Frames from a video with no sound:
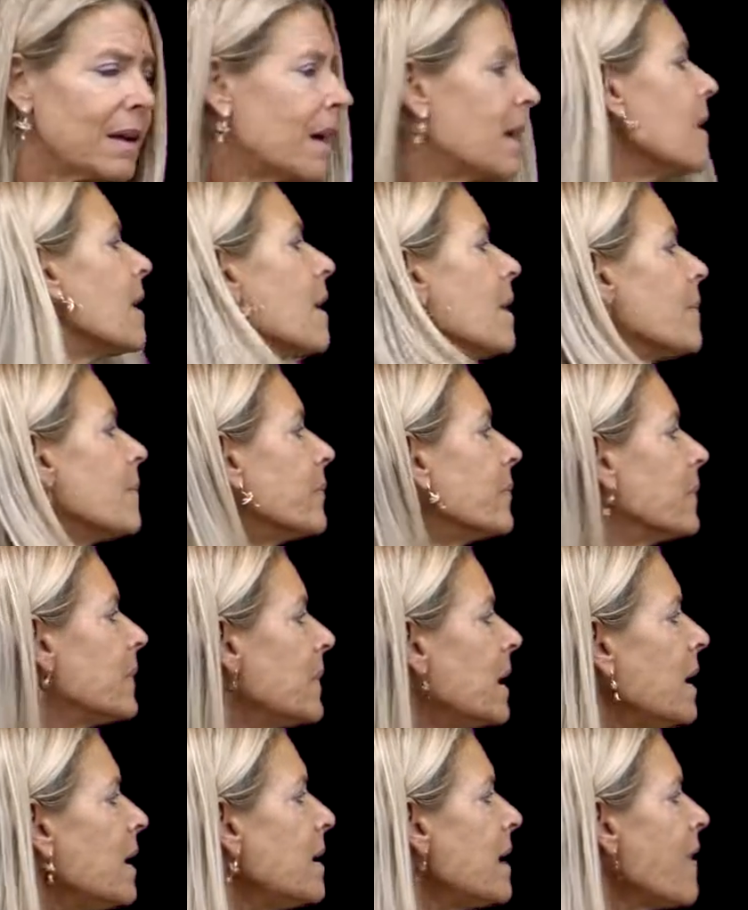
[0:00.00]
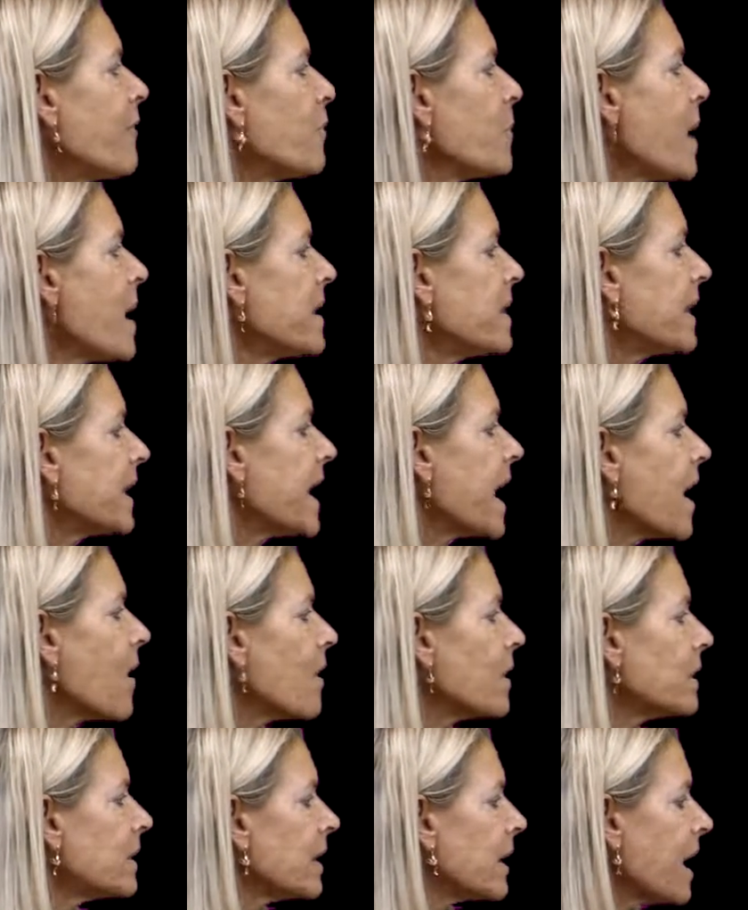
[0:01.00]
Never mind the
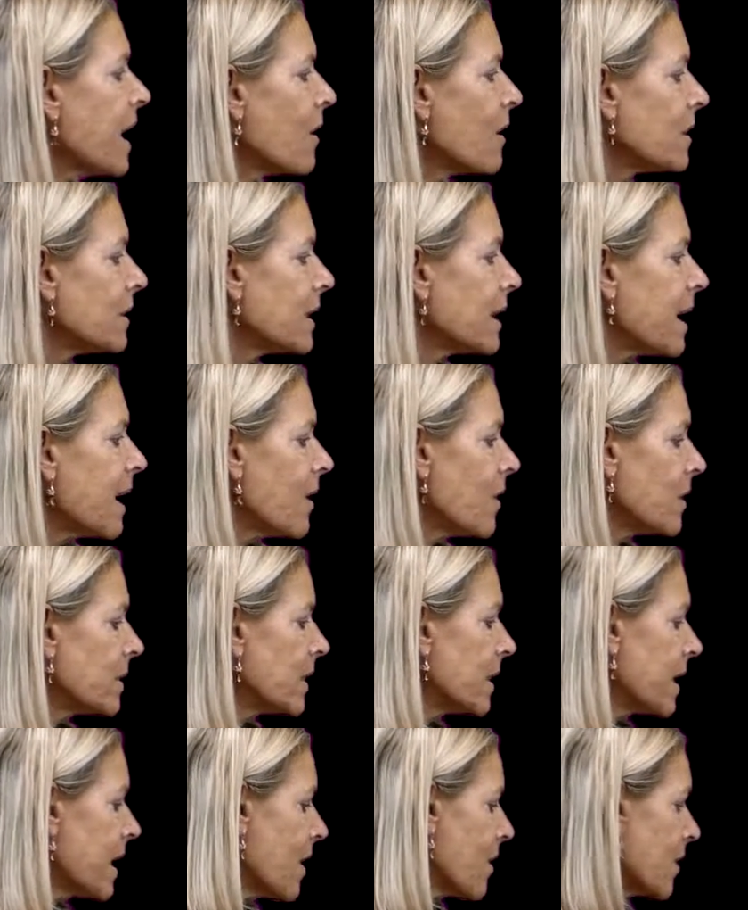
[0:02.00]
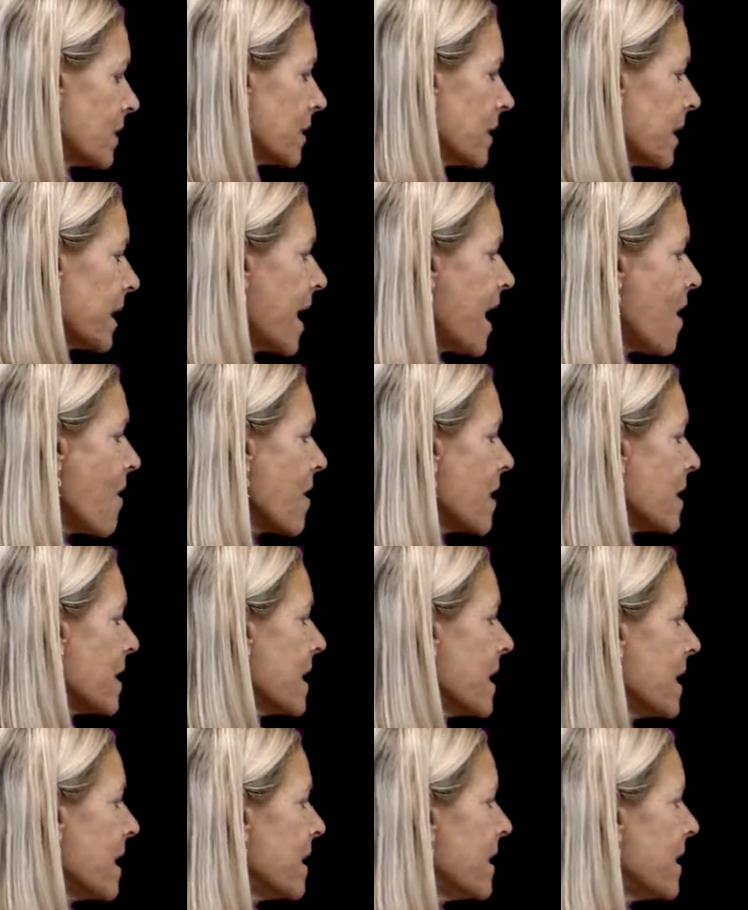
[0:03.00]
carrot, the carrot, the carrot, the carrot, the carrot.